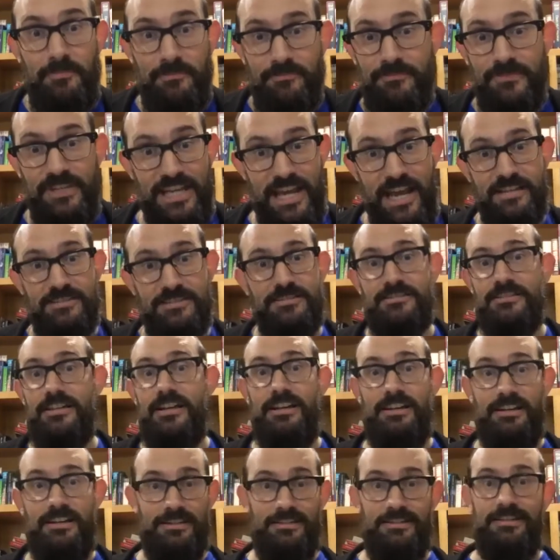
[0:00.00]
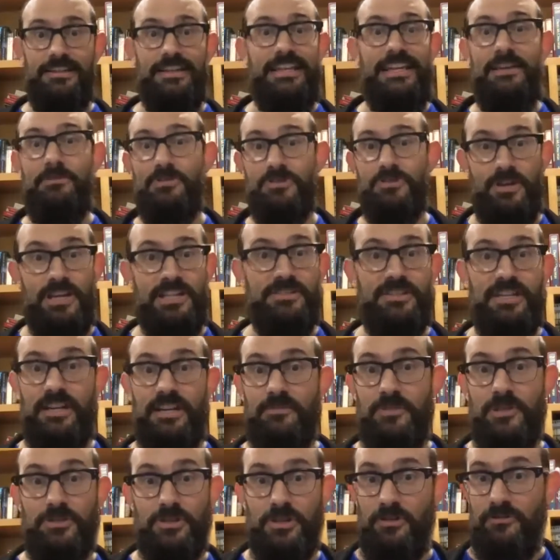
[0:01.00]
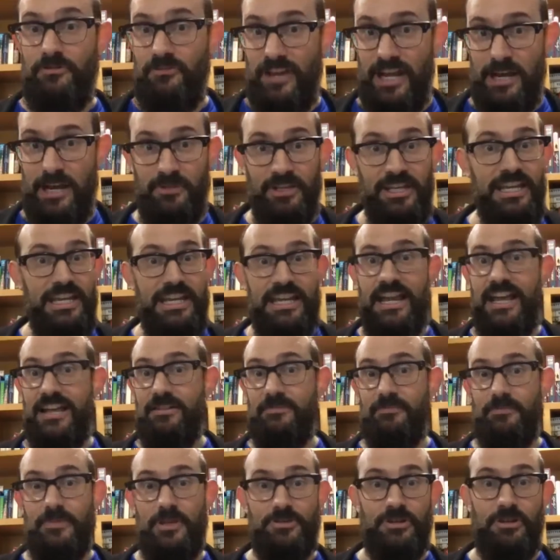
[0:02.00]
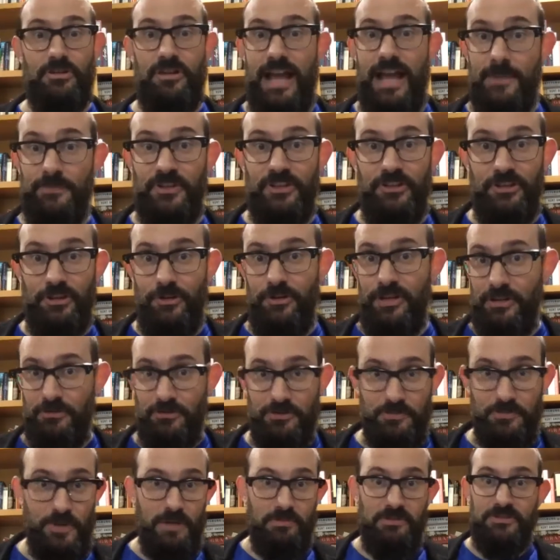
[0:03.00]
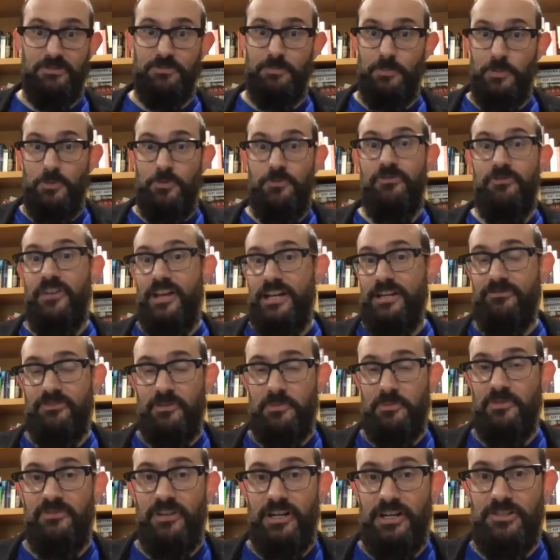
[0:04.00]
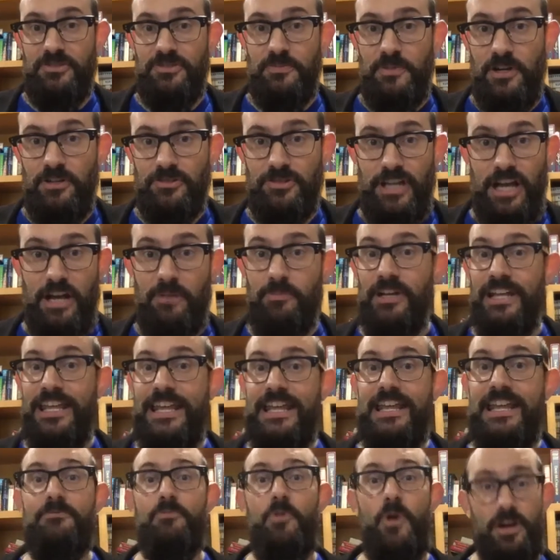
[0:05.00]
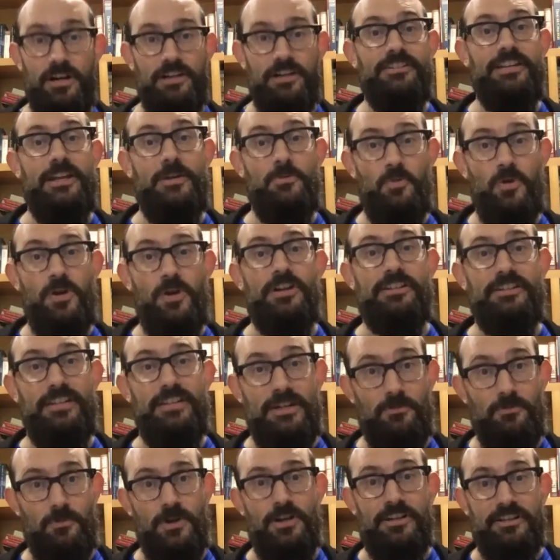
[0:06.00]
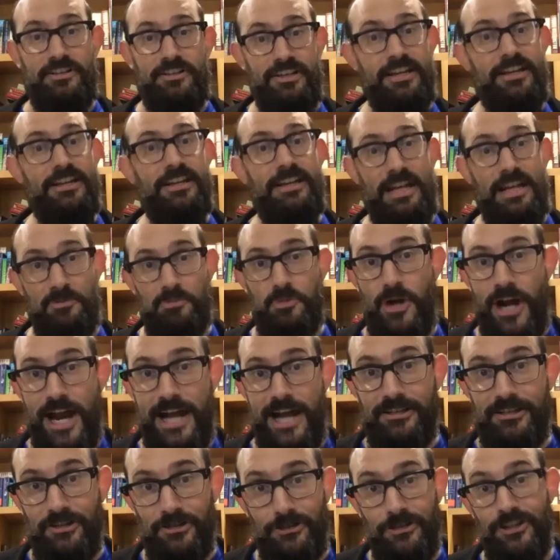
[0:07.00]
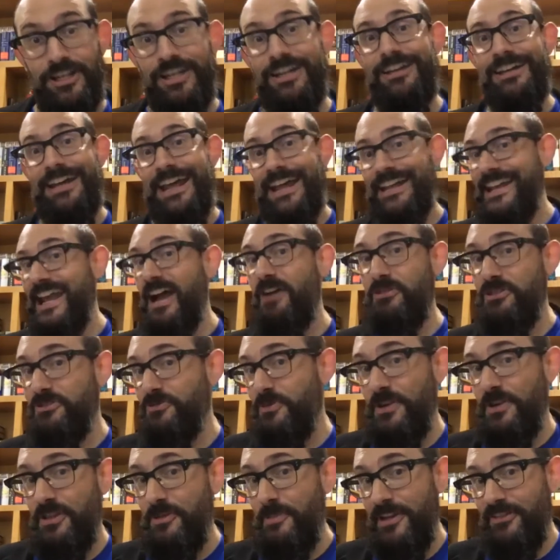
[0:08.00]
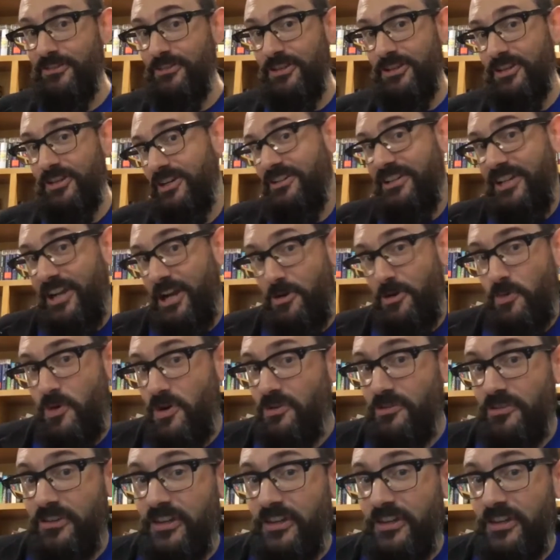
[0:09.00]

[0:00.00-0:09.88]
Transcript: Yes, he was raised in a musical family. He had a musical aptitude. He was probably spoon-fed it from a very small child, but he worked and worked and worked and practiced. And now he's one of the best in the entire world.